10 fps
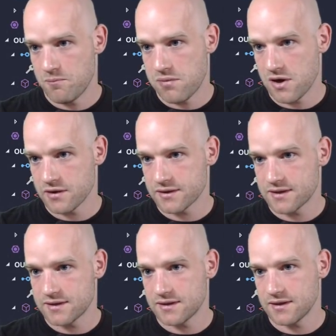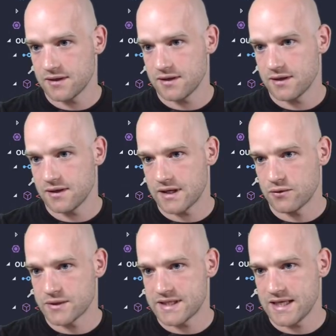But, and
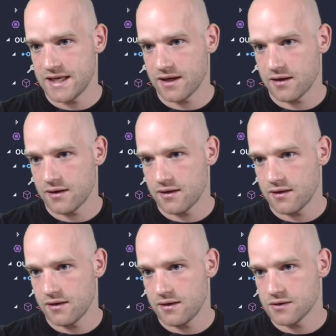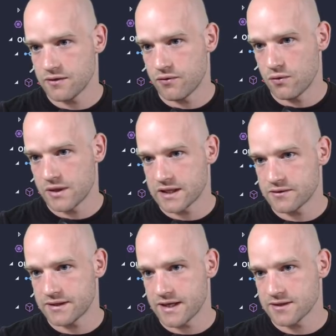you see here, so if you look at the
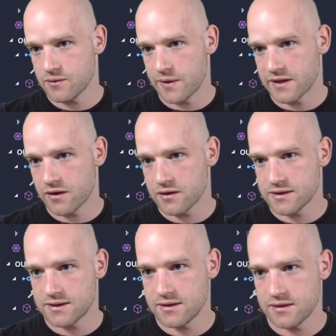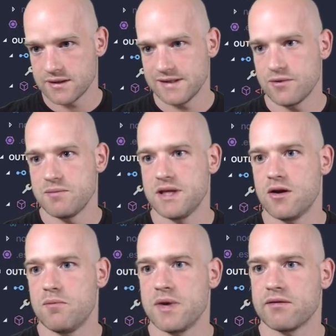text, the way it cuts in the
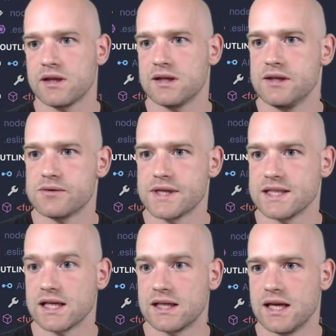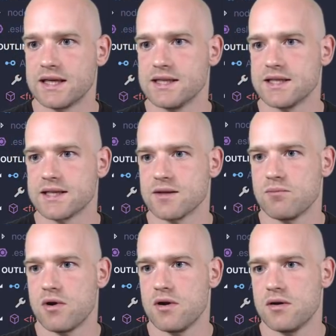middle perfectly, so exactly like in the
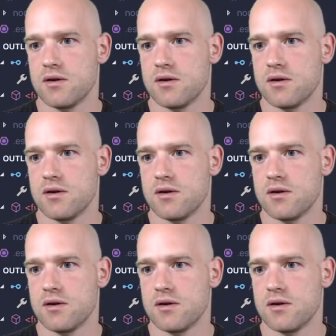example.